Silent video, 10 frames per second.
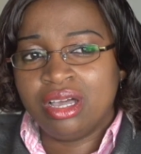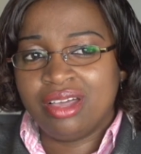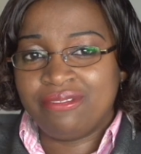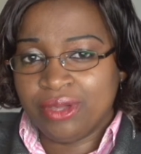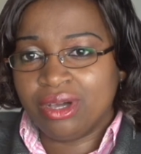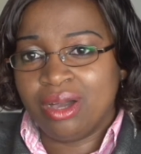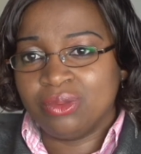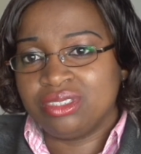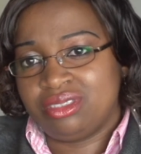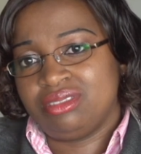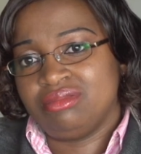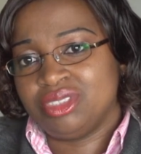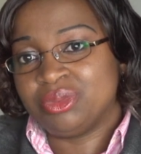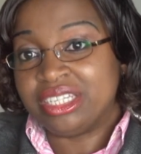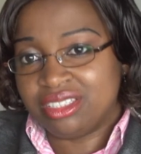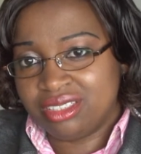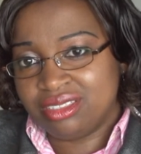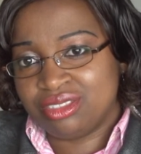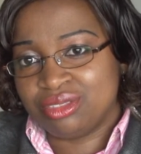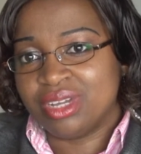I felt I was ready
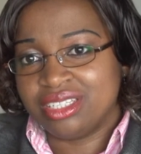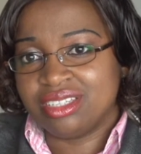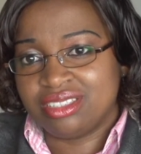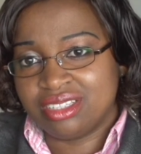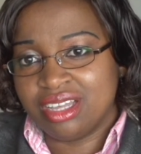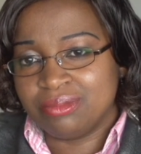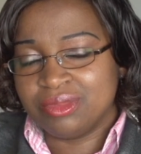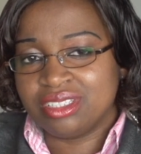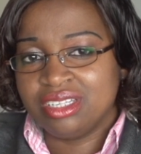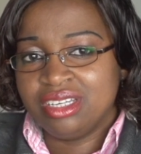to write the exams.